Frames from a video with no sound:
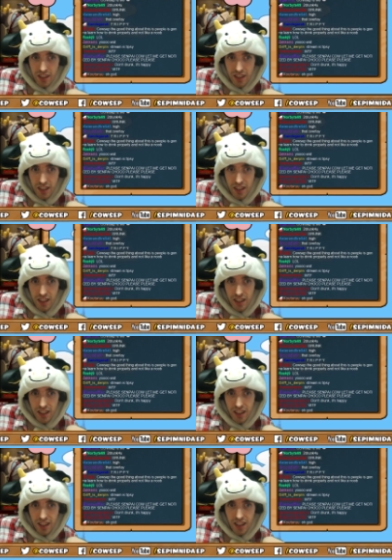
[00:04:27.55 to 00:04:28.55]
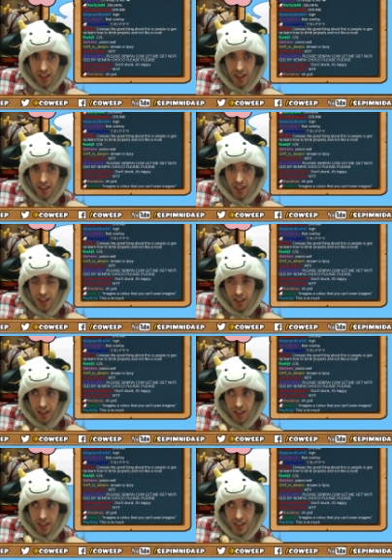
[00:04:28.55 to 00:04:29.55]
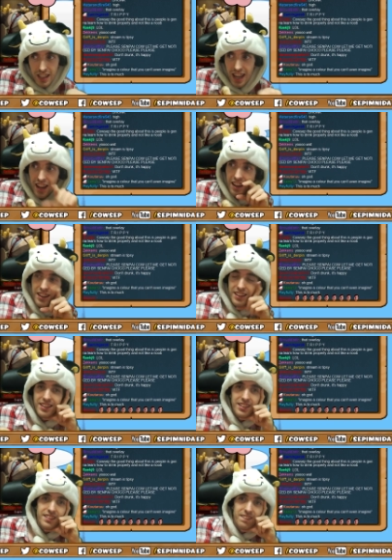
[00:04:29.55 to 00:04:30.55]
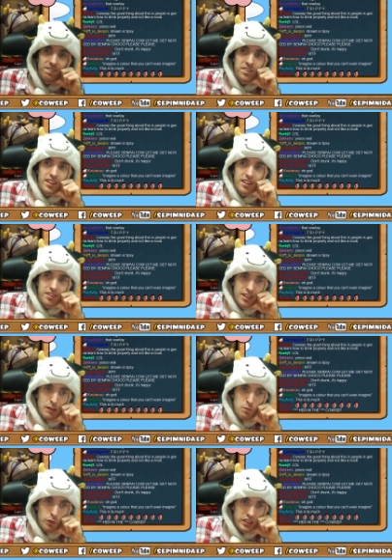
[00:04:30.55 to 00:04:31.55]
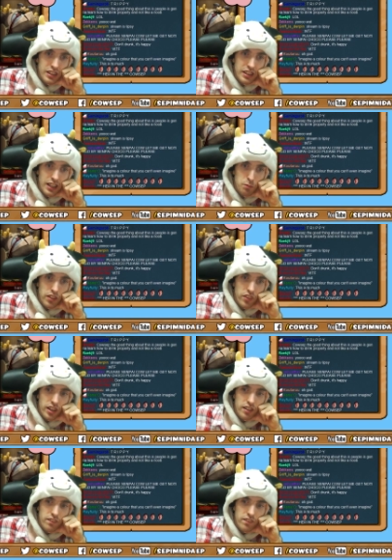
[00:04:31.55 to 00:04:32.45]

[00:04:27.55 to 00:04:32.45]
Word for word: Yeah. Yeah. Let's take a moment to think about that.